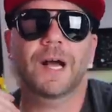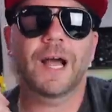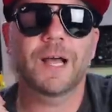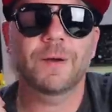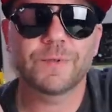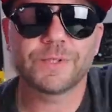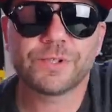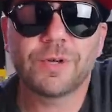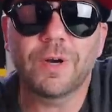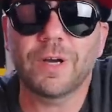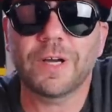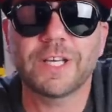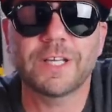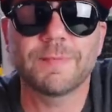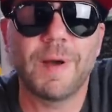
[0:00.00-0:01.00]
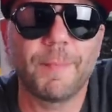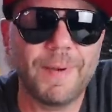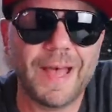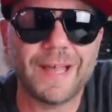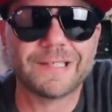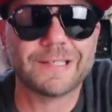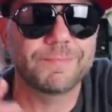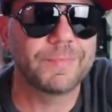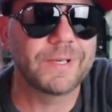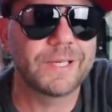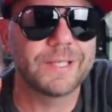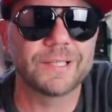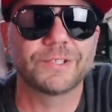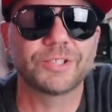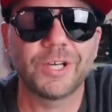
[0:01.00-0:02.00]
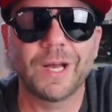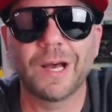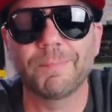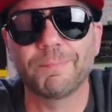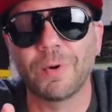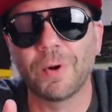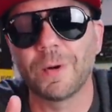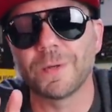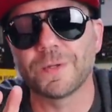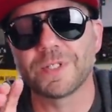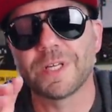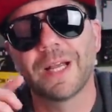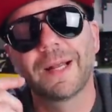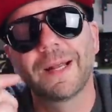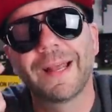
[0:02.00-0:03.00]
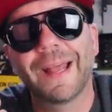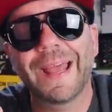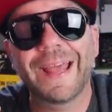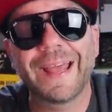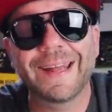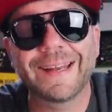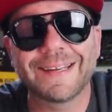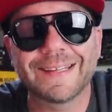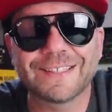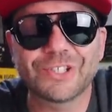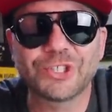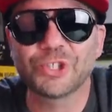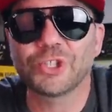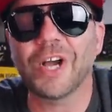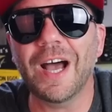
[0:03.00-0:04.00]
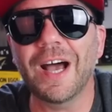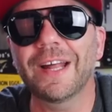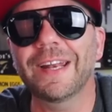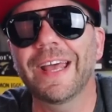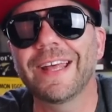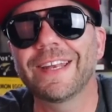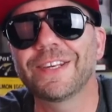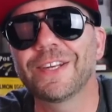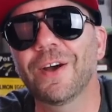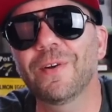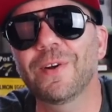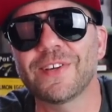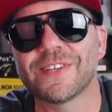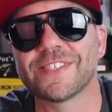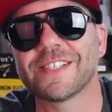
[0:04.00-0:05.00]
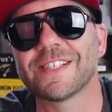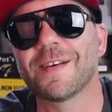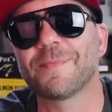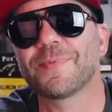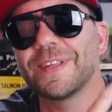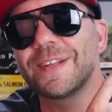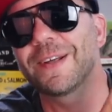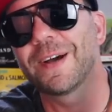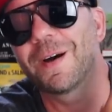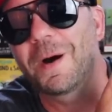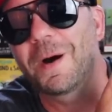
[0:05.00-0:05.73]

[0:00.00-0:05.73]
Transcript: I was talking to my Bassin bud, John Burns, and John had noticed something